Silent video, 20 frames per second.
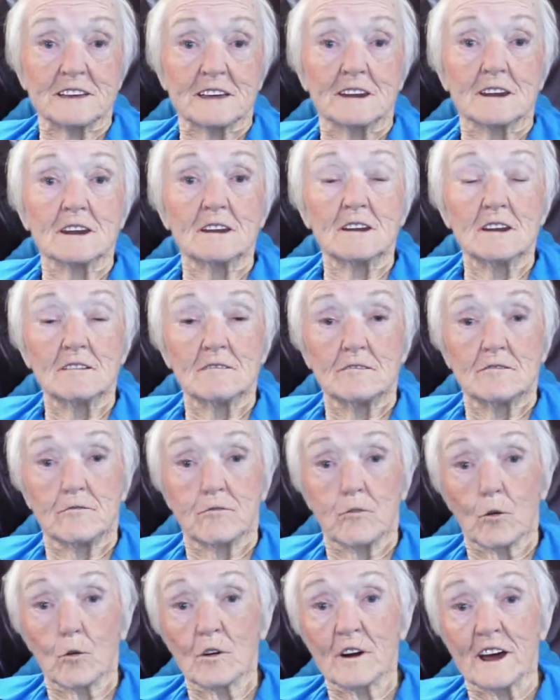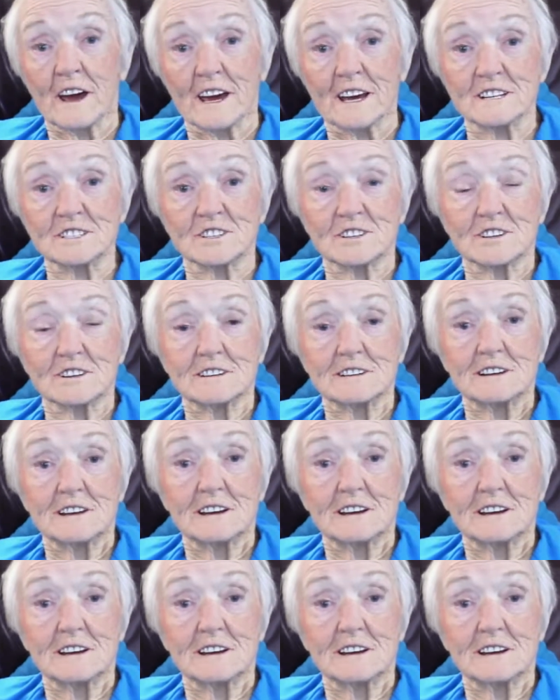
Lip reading: in 4-H,